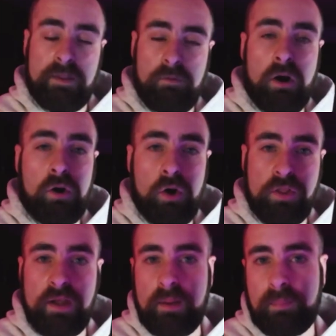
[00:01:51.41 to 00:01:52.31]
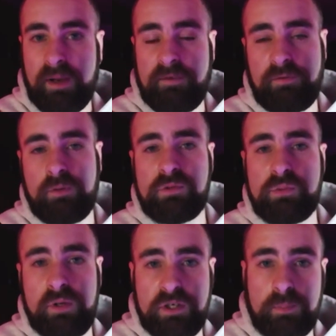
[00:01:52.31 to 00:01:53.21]
There are other platforms
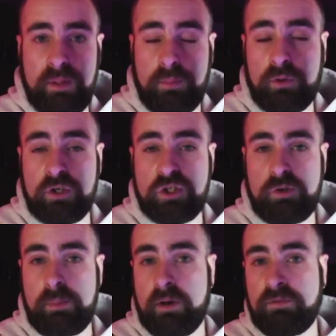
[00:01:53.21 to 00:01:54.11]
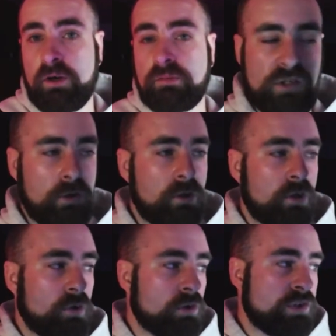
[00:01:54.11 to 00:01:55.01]
which people can stream off of, so you
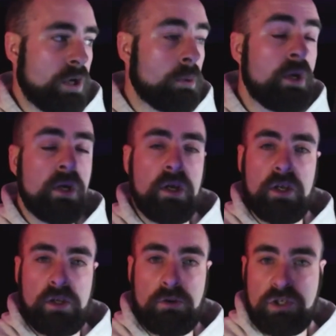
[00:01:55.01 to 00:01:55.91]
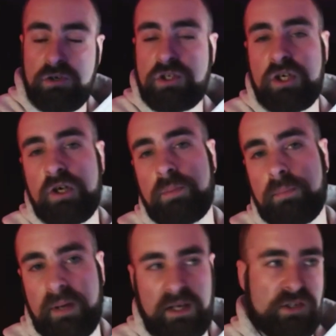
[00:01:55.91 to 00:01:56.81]
can also use YouTube,
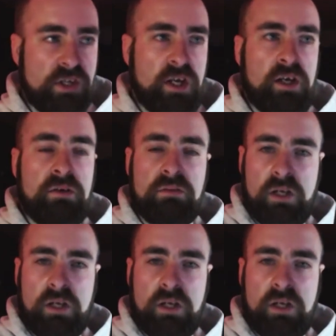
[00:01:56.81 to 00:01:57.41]
Mixer,